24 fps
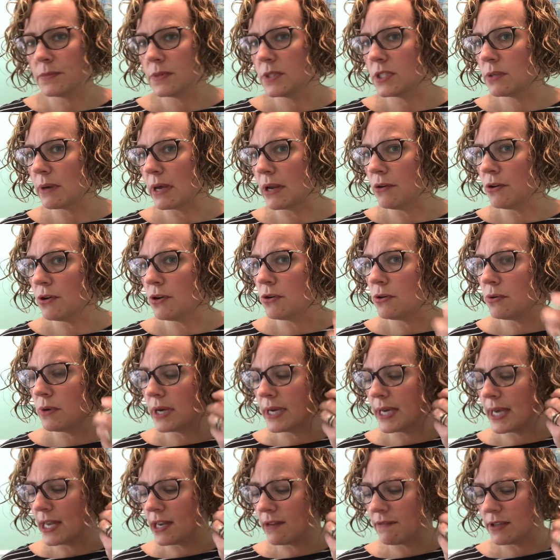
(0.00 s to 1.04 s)
So I don't know
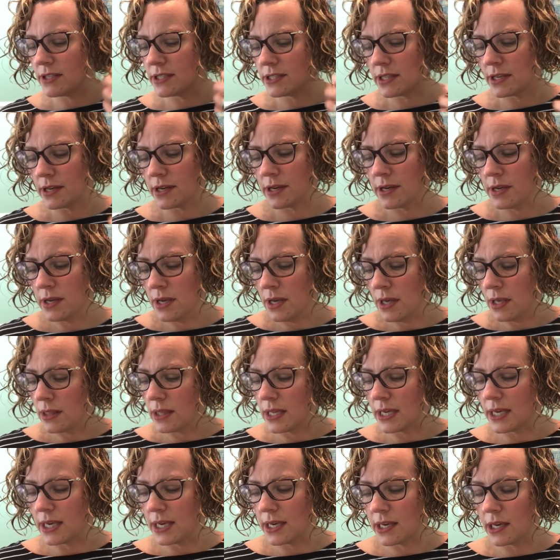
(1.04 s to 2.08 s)
again if it's the
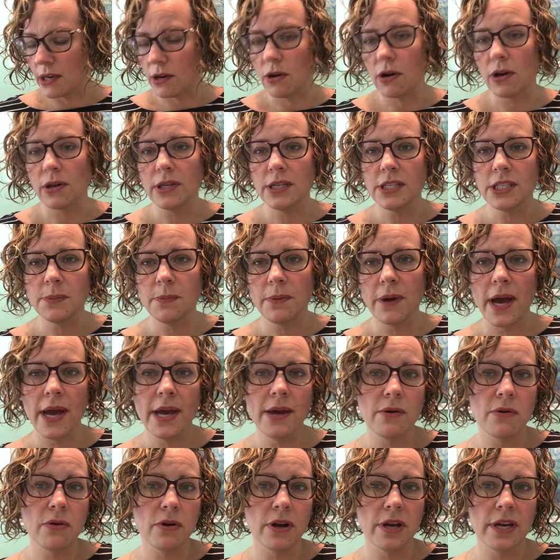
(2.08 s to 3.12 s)
Kinky Curly
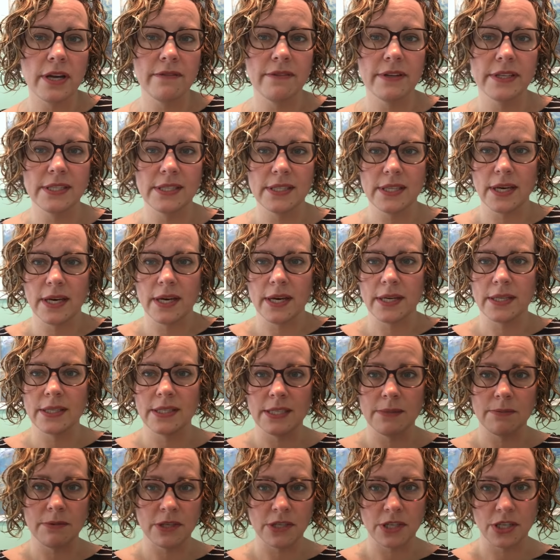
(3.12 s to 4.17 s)
spray or if it's the
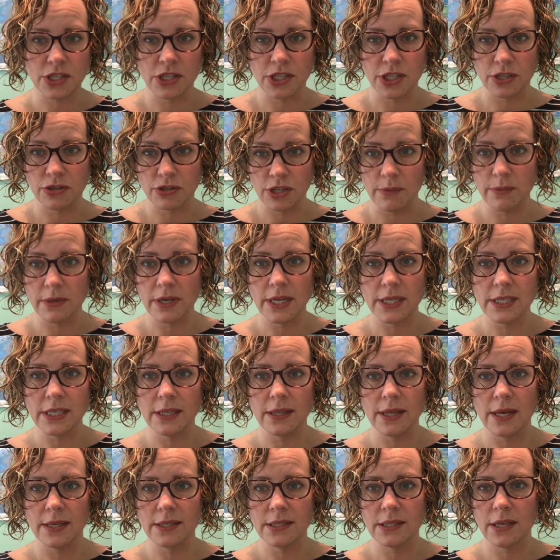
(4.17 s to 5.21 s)
deep conditioning treatment I did
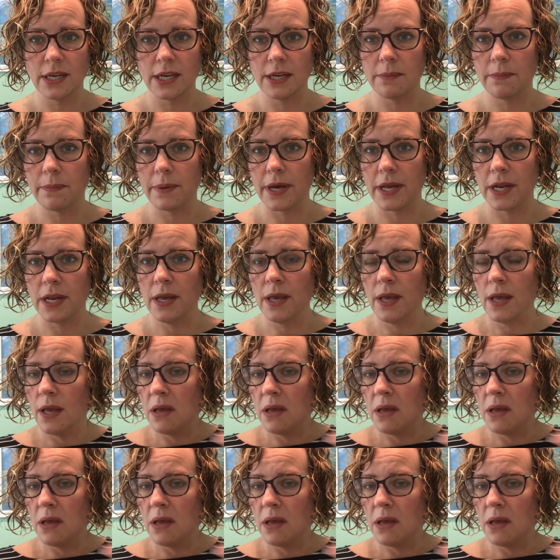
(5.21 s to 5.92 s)
last night, but